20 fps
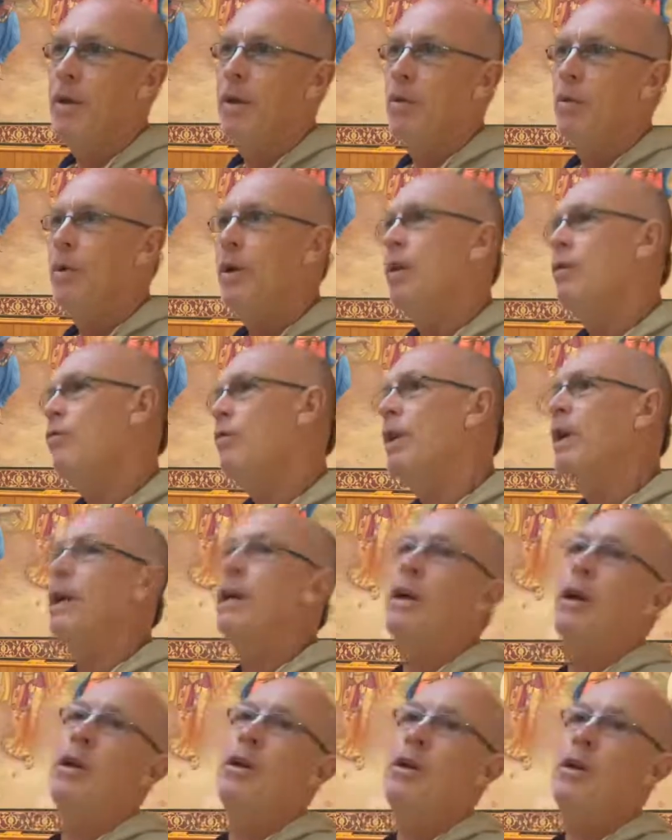we are
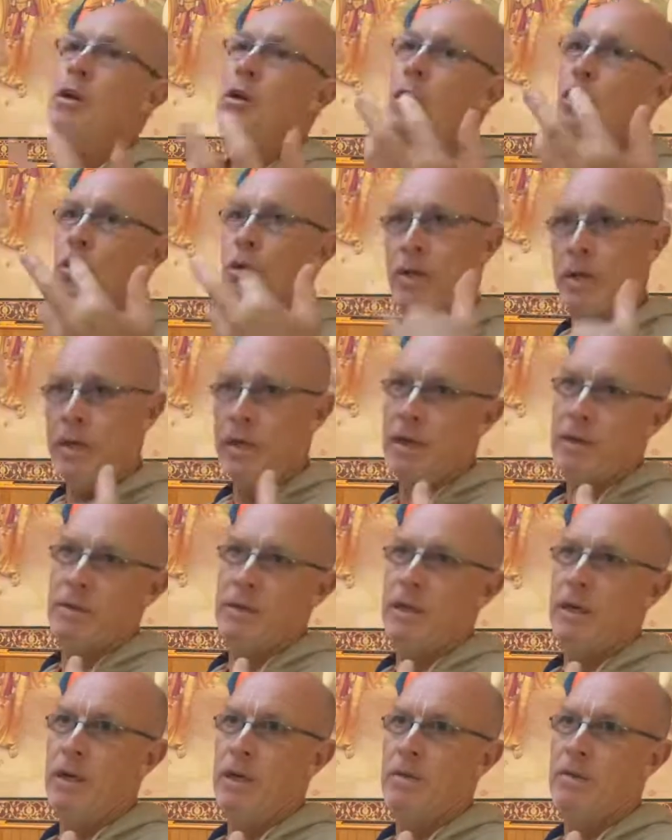really only hurting
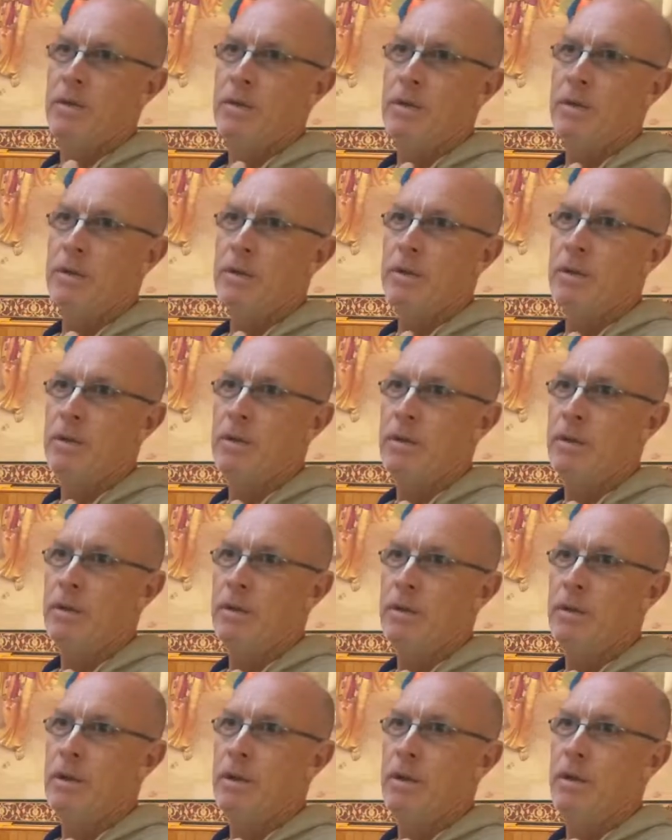ourselves.
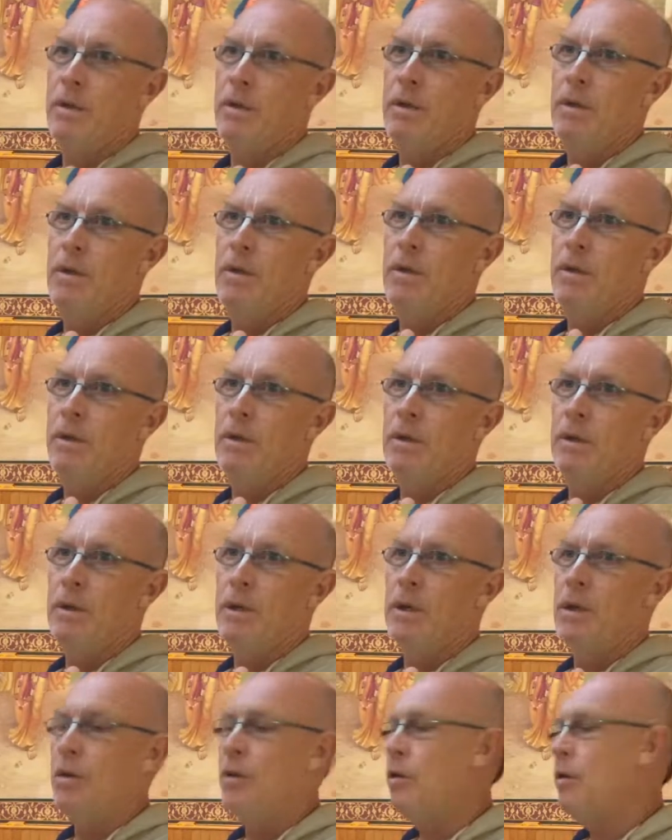
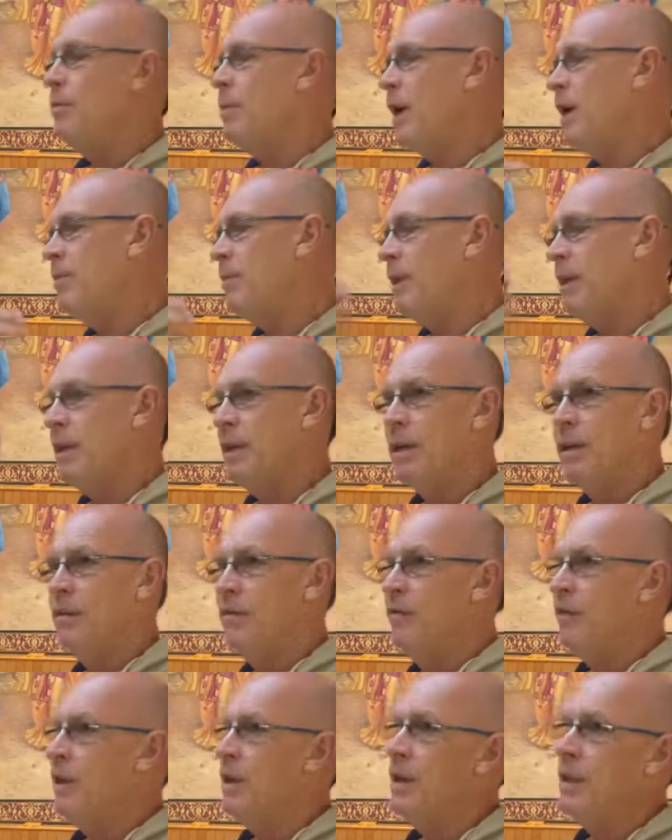You may be
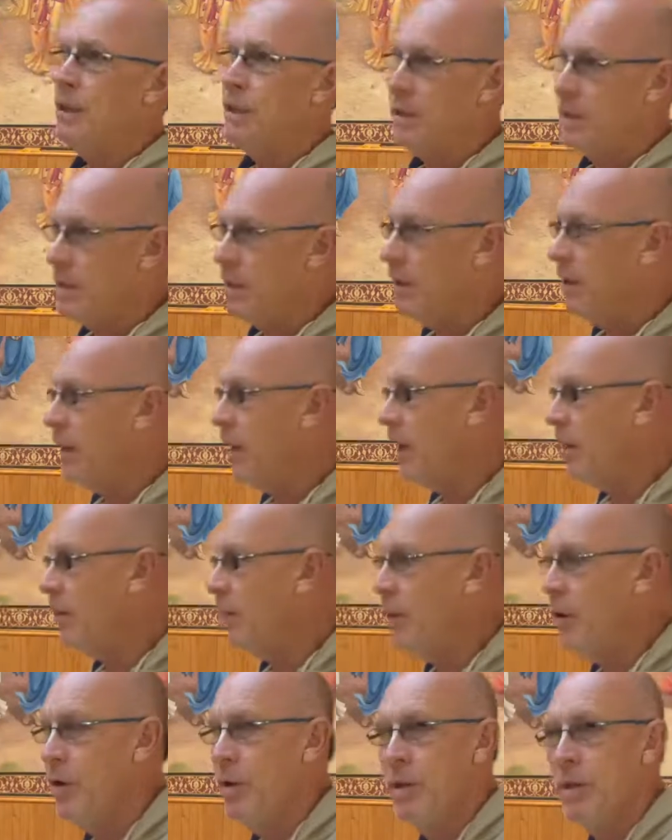inconveniencing the other
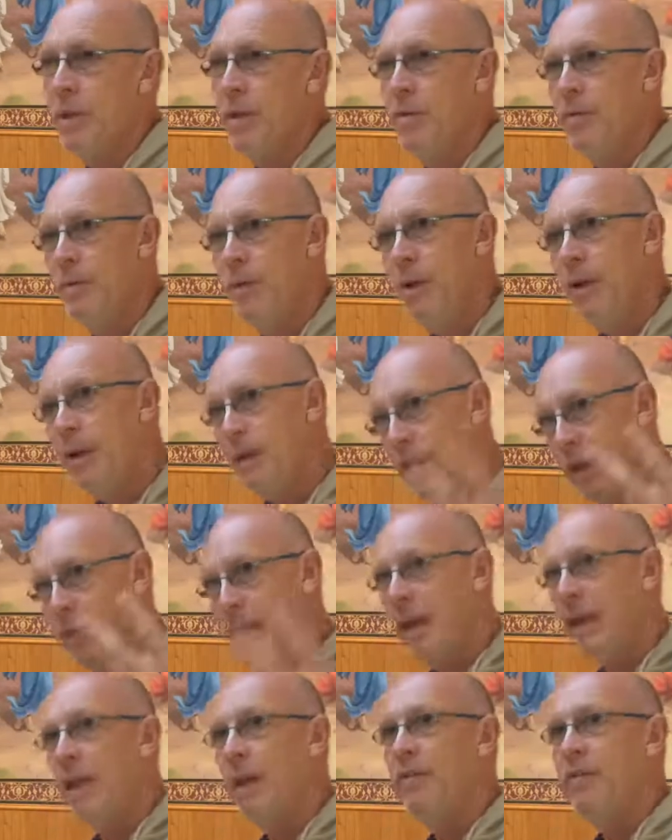person, that
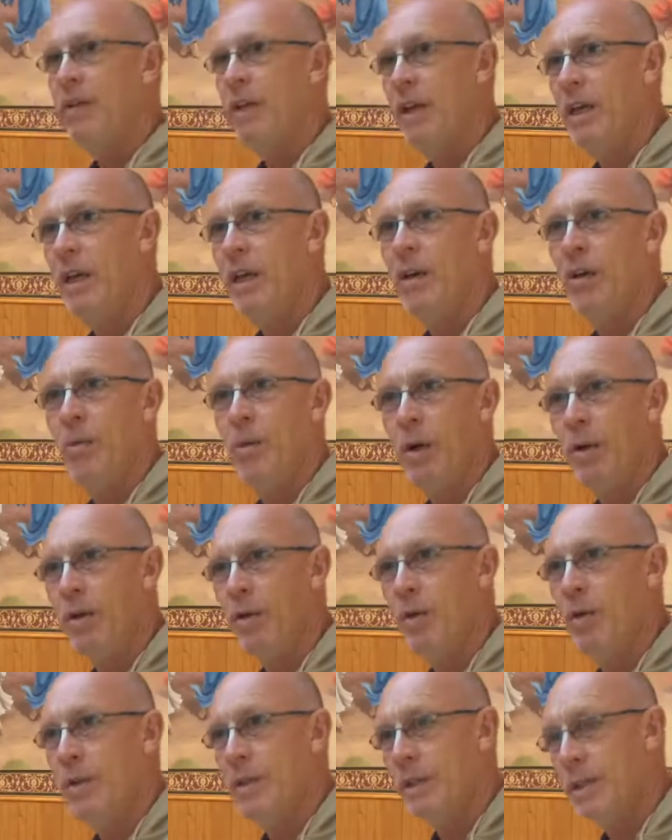they have to hear what
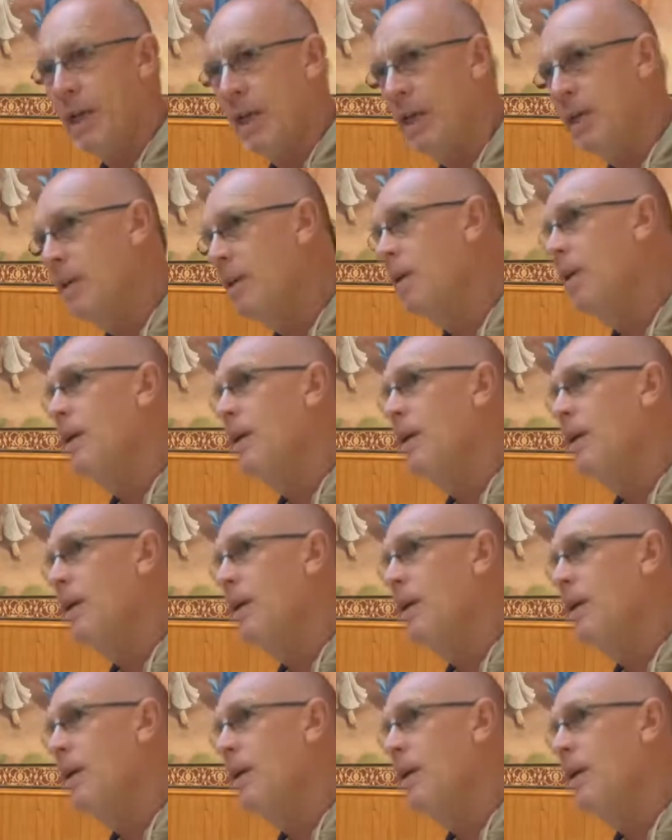you are saying,